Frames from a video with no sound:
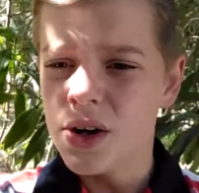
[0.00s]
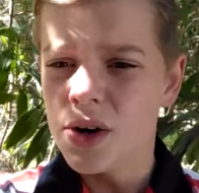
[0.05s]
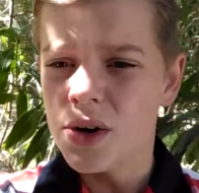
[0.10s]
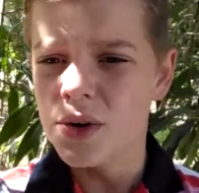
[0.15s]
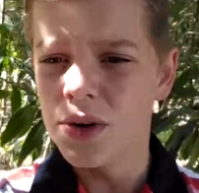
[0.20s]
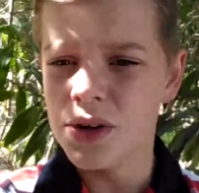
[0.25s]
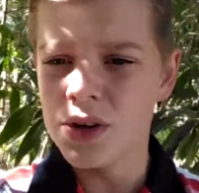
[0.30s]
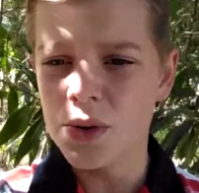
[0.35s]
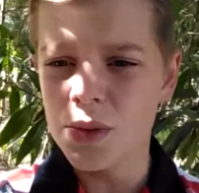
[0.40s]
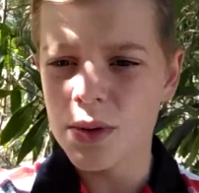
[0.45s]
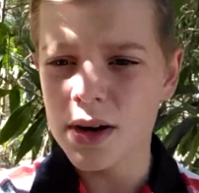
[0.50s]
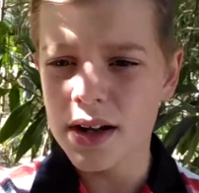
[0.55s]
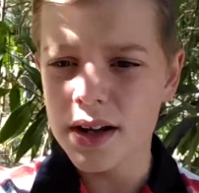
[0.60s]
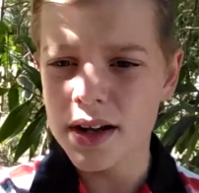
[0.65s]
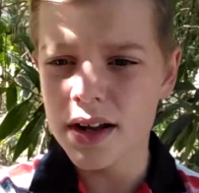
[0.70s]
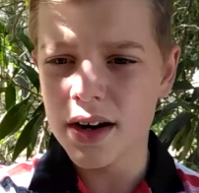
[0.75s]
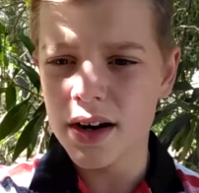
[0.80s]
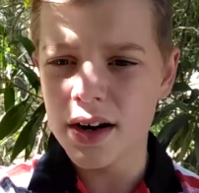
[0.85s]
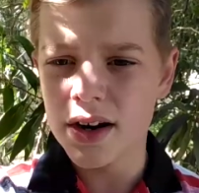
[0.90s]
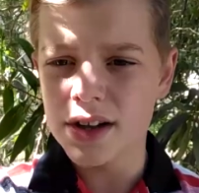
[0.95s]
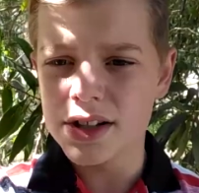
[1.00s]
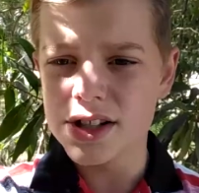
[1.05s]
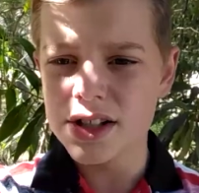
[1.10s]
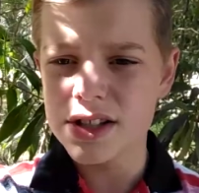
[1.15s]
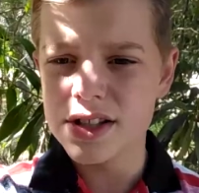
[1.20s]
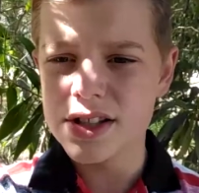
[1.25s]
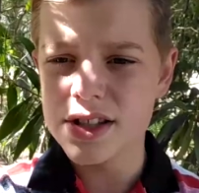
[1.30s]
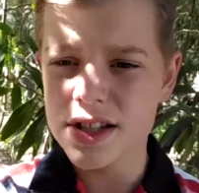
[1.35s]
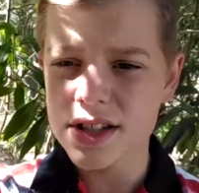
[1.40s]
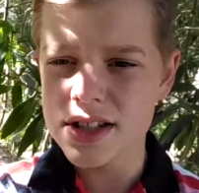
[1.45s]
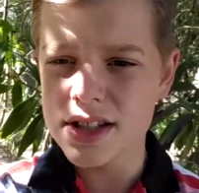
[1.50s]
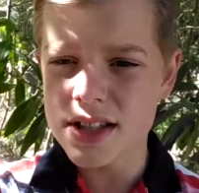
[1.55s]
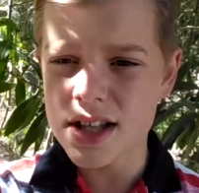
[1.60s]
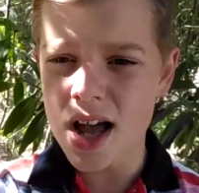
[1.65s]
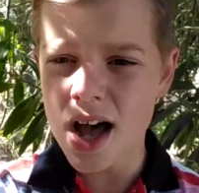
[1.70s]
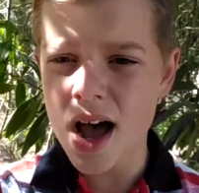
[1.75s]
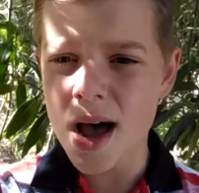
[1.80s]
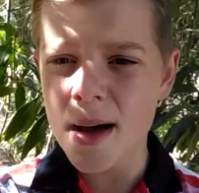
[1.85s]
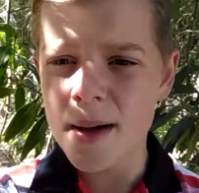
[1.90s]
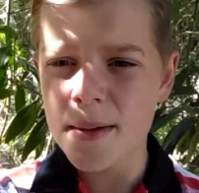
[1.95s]
When you want it all just to
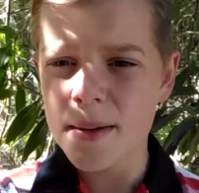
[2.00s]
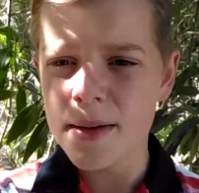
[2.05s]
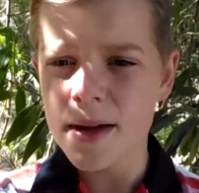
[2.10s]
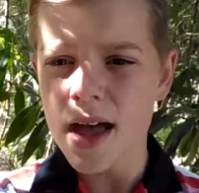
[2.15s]
stop.